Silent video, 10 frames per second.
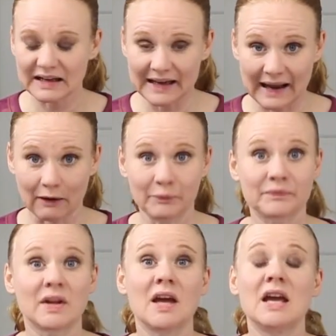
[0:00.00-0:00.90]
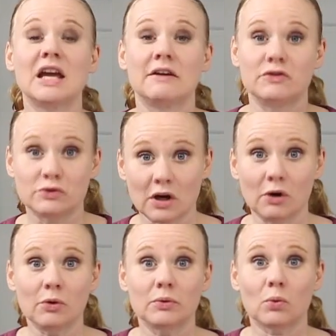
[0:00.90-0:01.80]
Now, if you
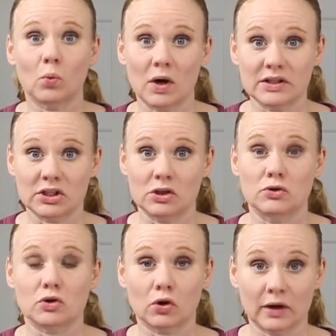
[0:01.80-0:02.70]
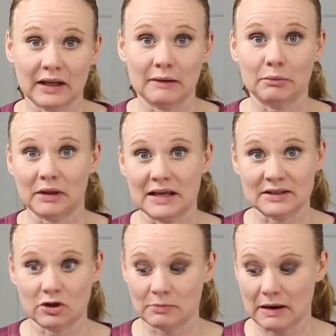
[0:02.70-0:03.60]
don't want to use Cricut
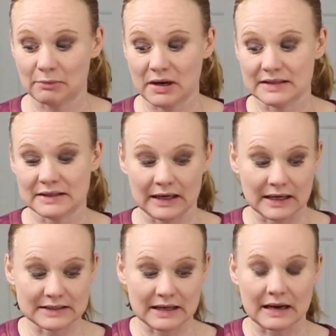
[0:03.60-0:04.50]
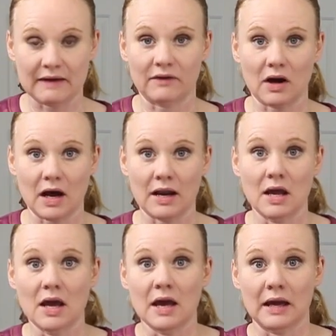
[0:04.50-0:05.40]
blanks in your mug press, like I said, I've got
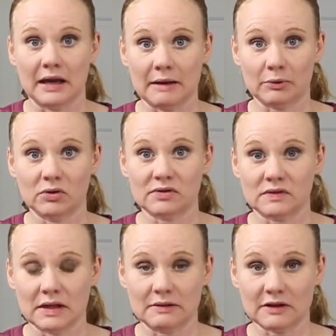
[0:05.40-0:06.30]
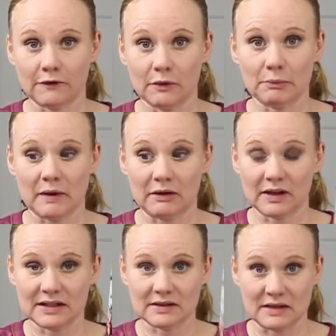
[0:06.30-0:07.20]
a couple of different, I'll
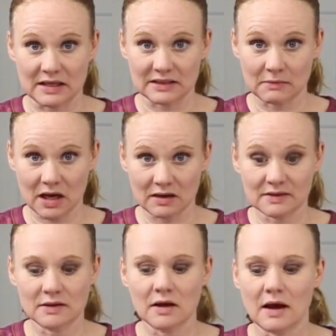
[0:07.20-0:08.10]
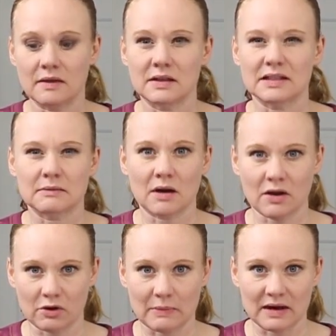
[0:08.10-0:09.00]
link to these mugs and then some
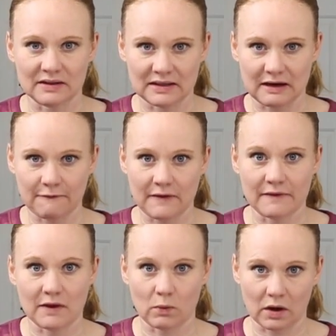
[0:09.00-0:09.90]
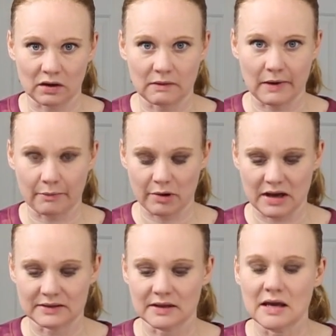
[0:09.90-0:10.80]
other mugs that I found that work in the mug
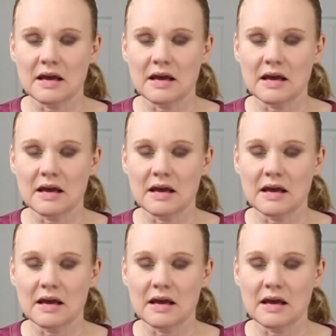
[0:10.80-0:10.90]
press.